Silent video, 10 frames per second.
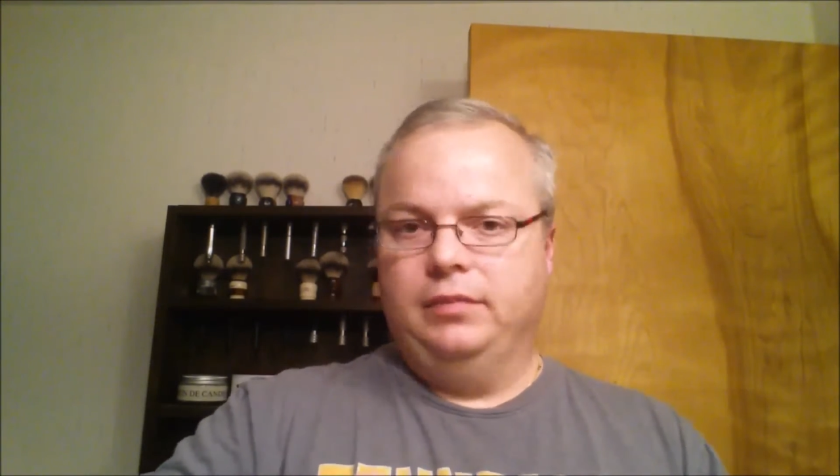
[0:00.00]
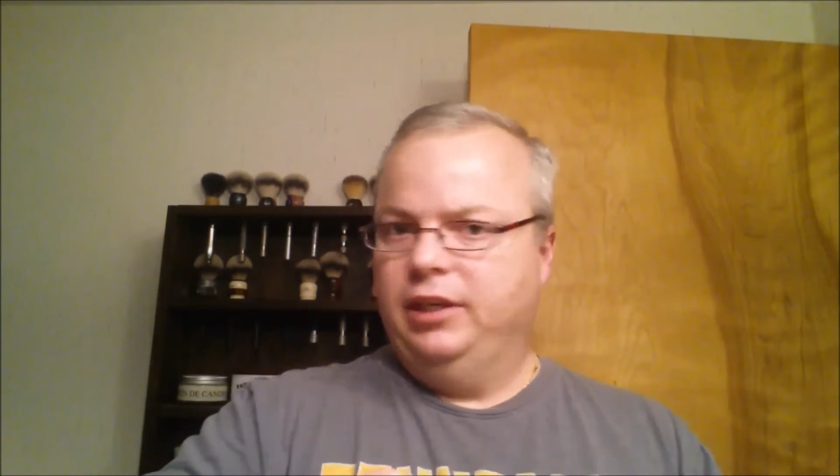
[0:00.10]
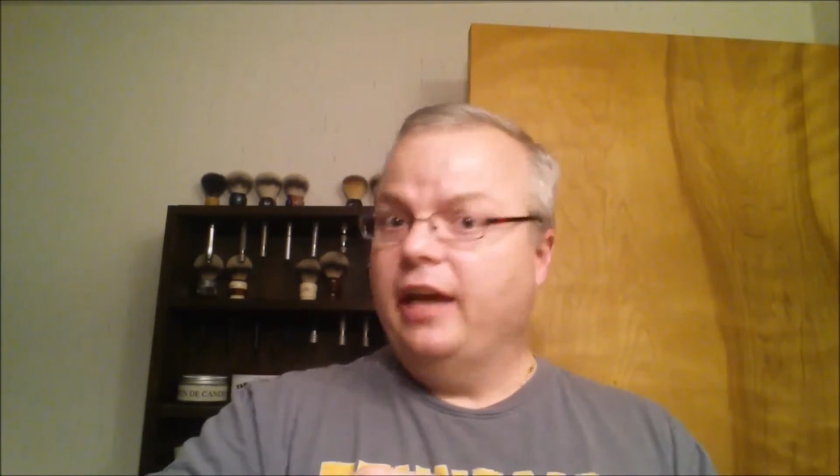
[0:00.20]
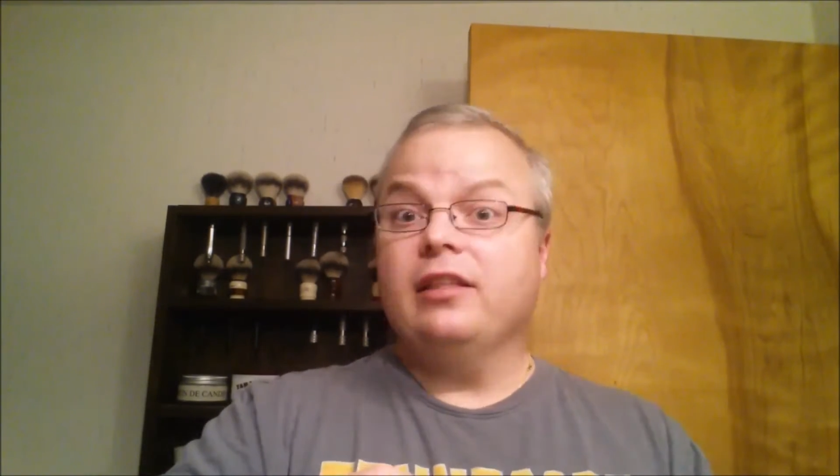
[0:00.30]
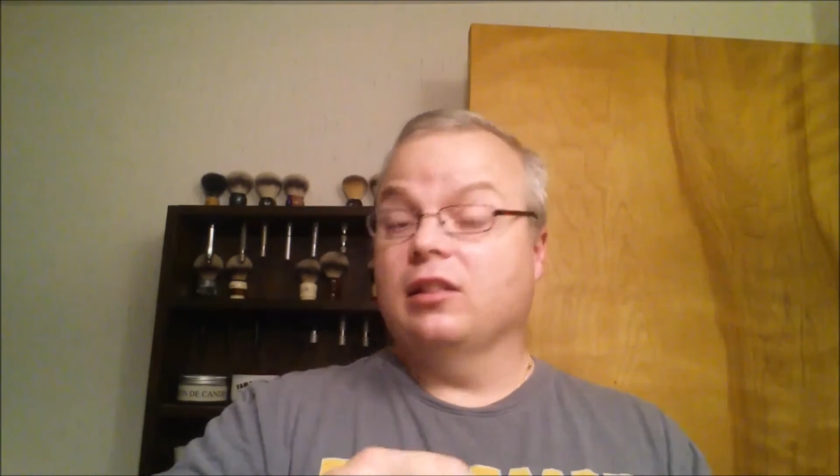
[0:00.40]

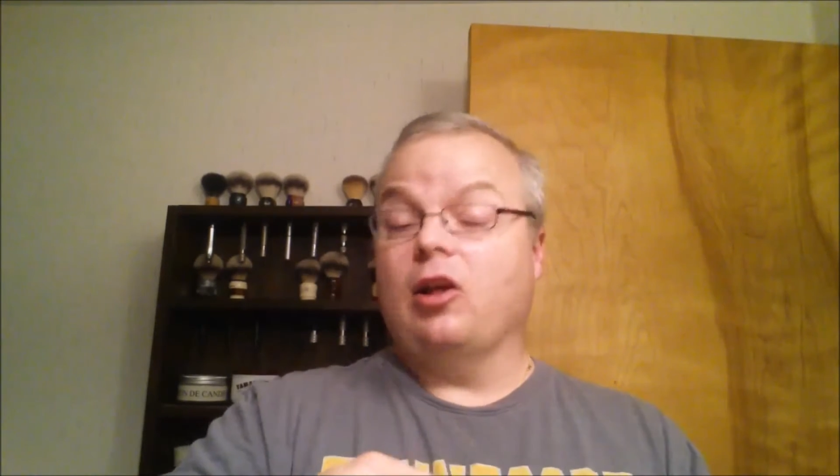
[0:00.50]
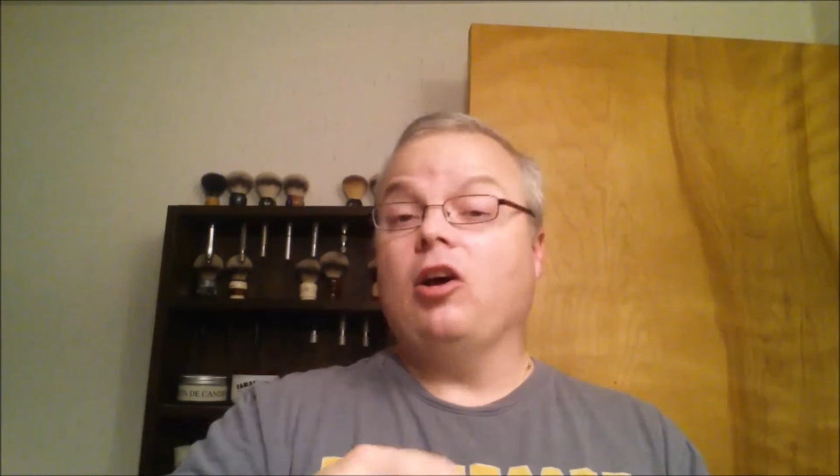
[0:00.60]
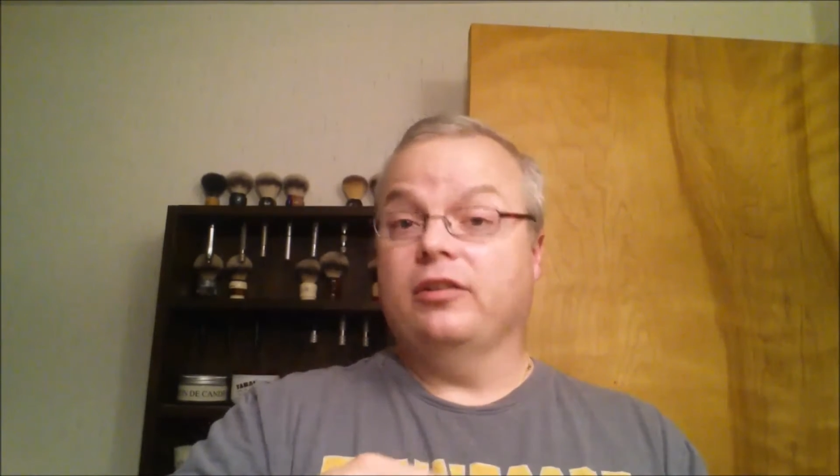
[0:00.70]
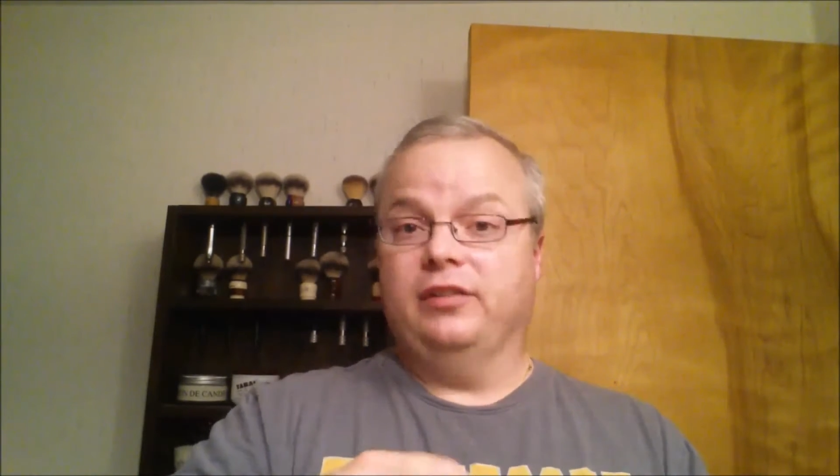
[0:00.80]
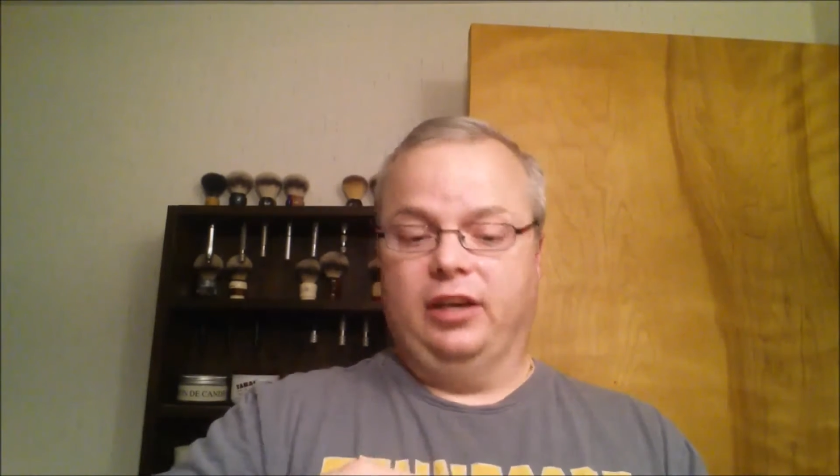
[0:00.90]
Nothing
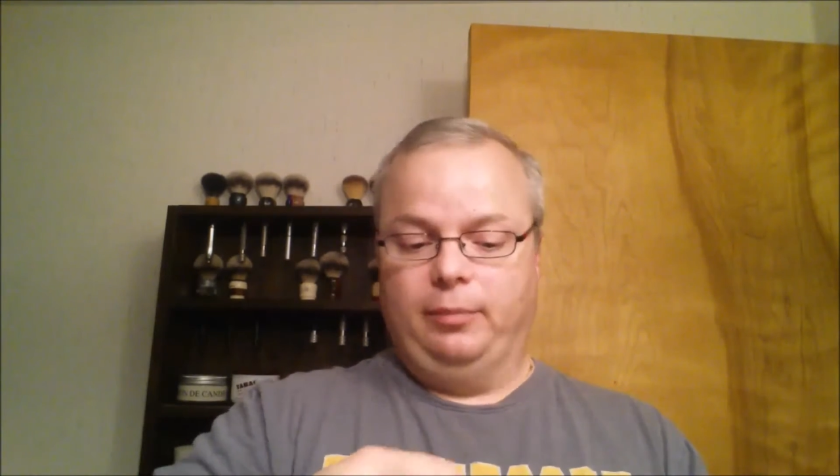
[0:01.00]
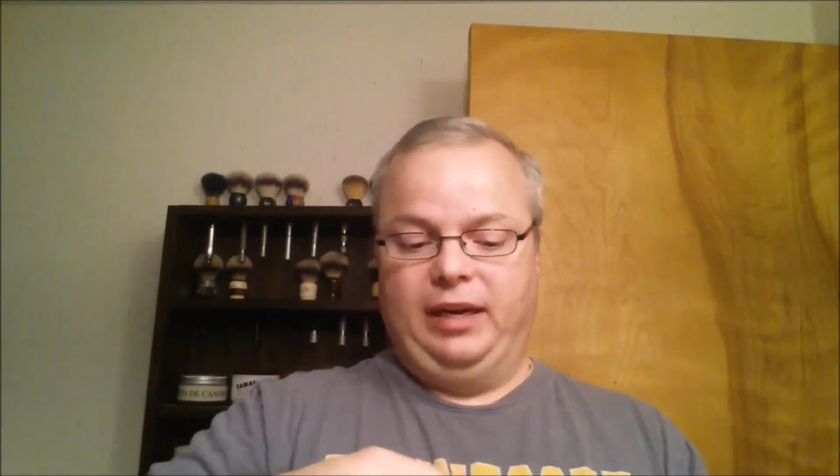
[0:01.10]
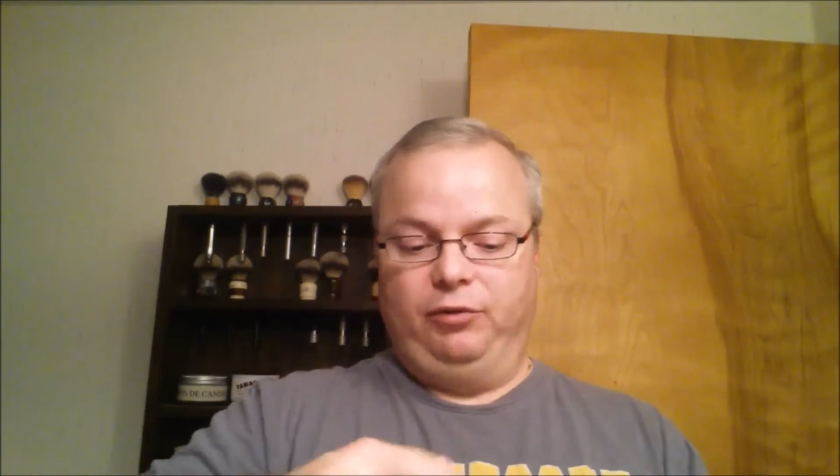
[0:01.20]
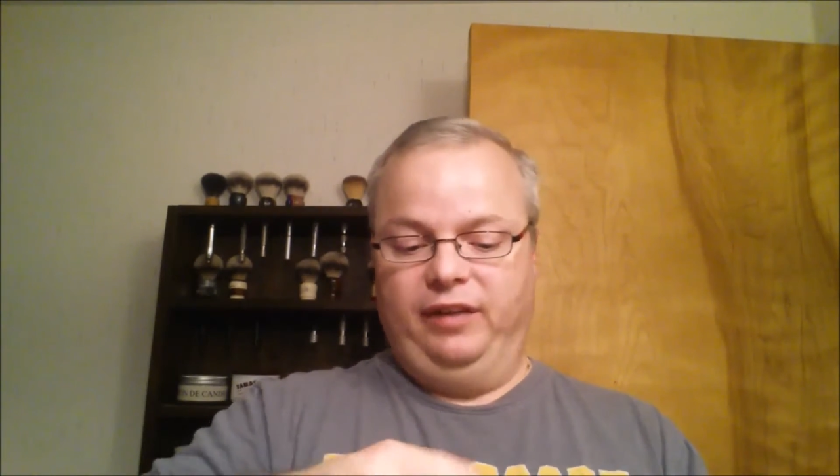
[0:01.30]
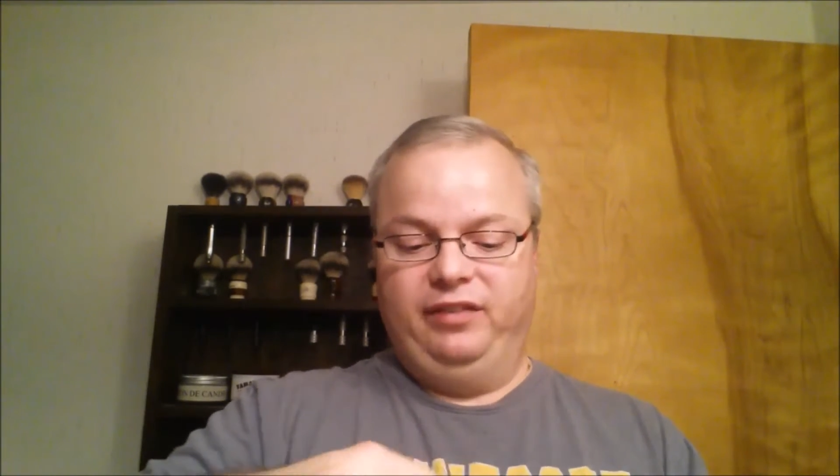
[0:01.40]
lost there by
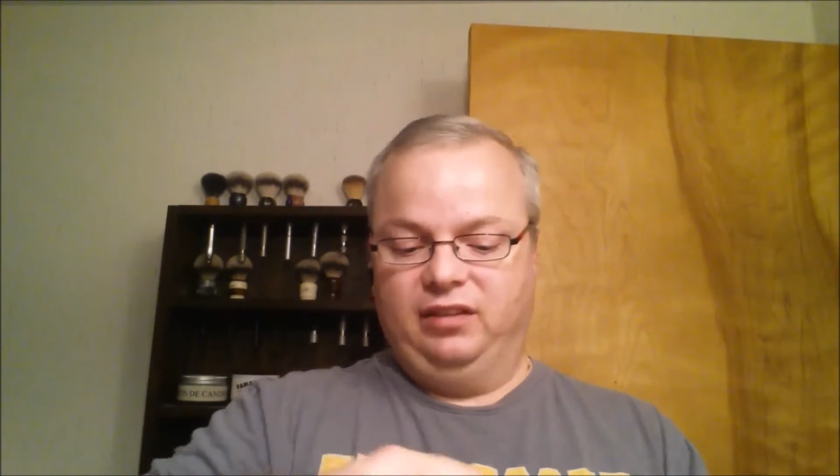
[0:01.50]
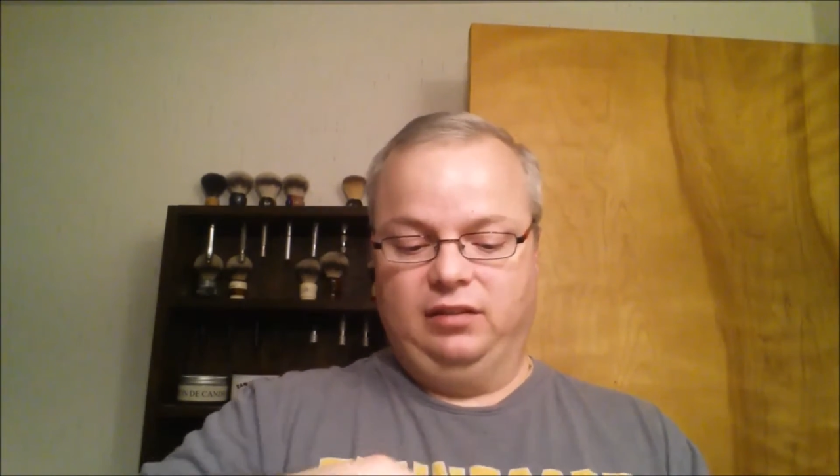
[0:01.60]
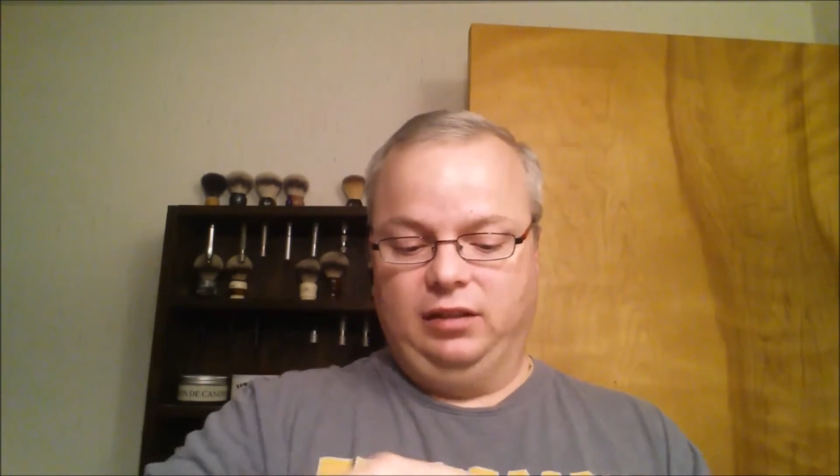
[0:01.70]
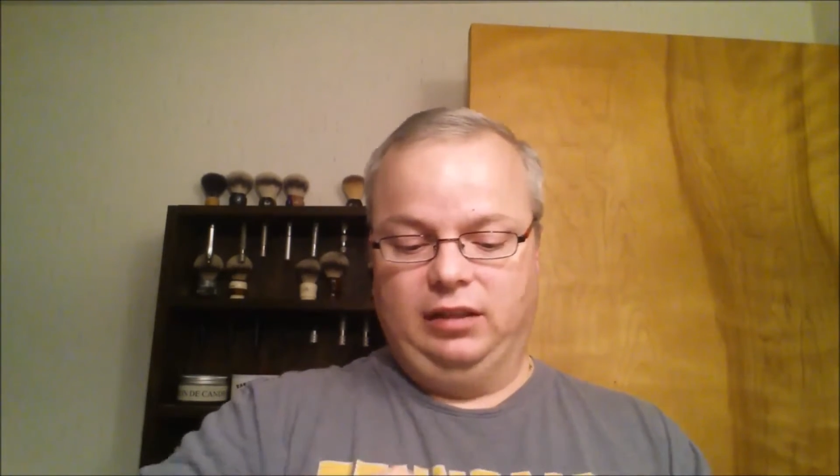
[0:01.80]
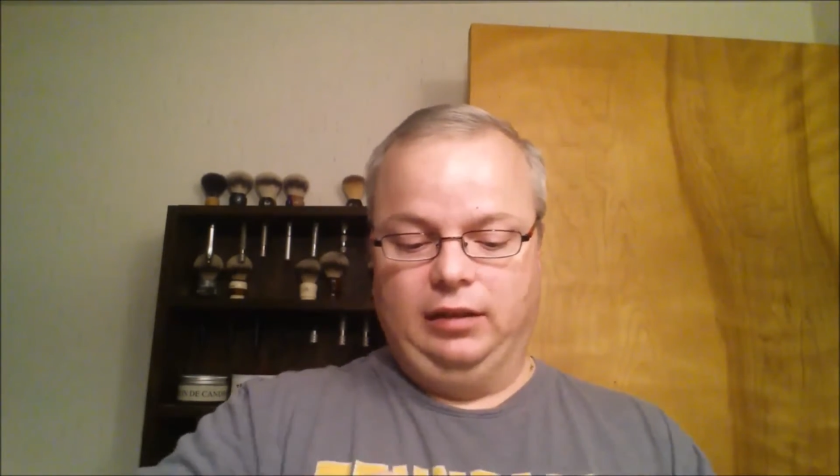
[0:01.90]

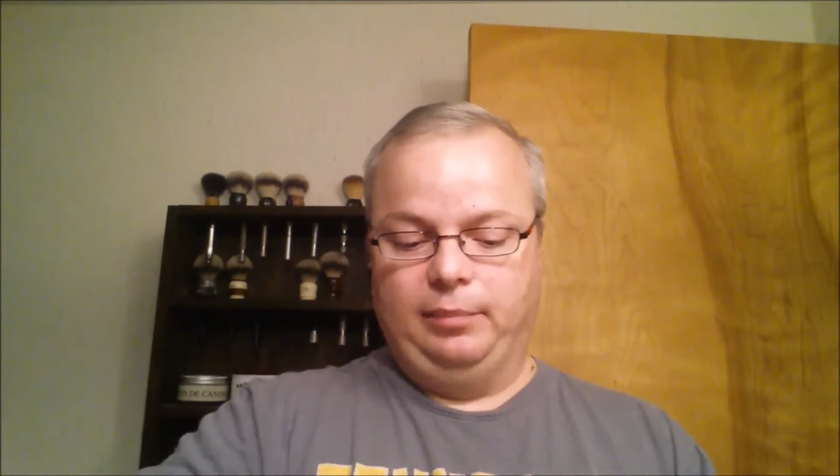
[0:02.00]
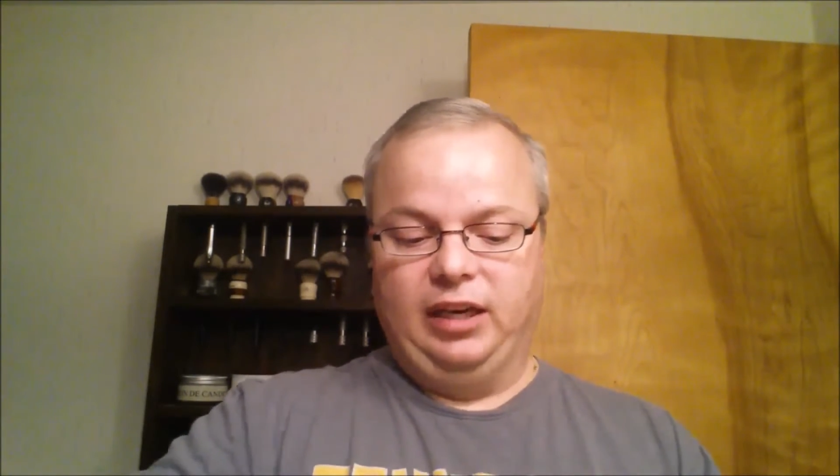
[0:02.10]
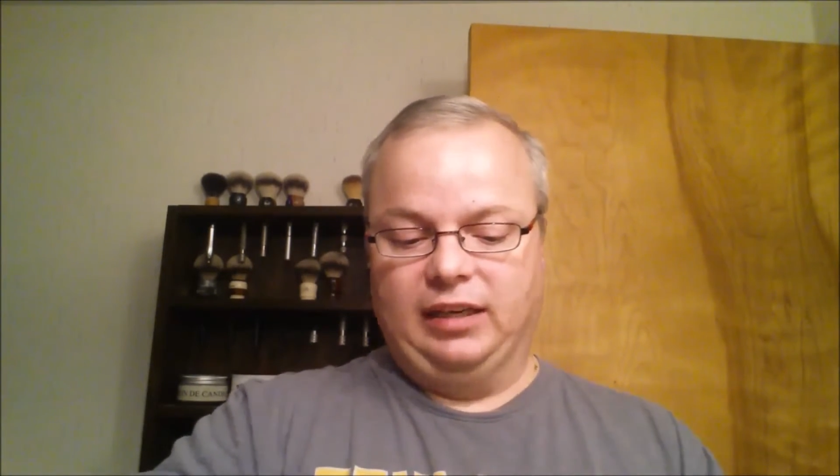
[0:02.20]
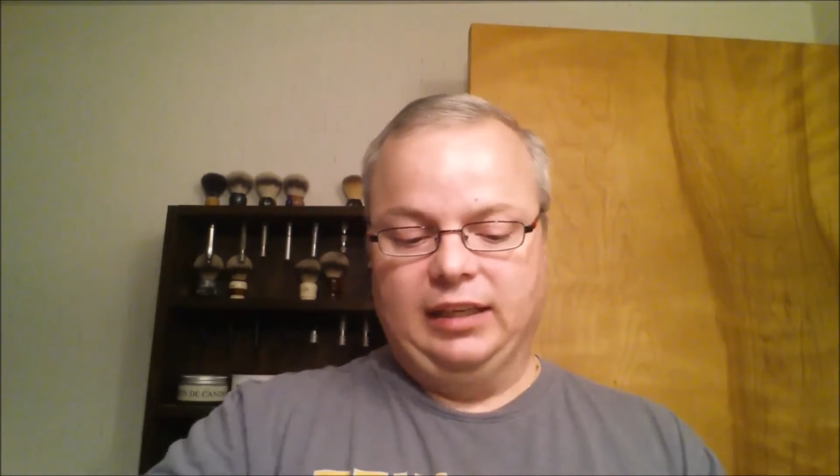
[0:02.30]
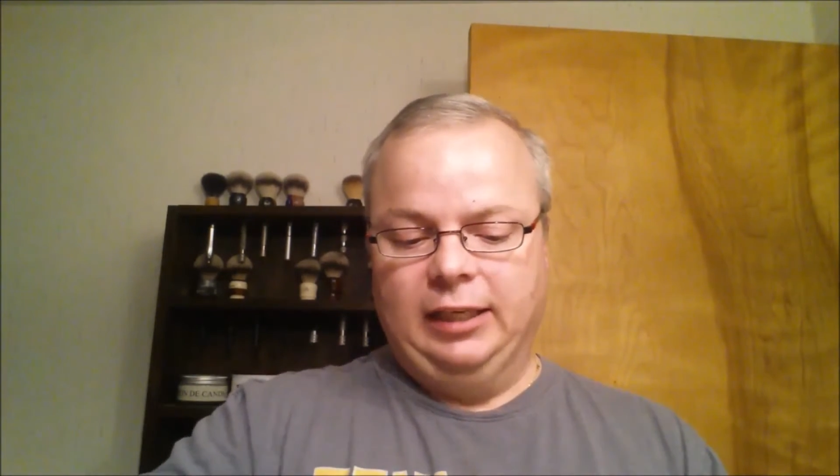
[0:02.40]
revisiting the
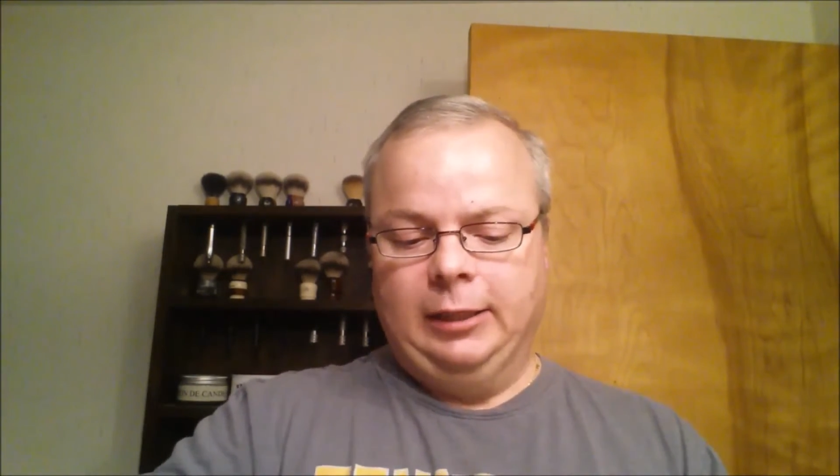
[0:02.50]
puck.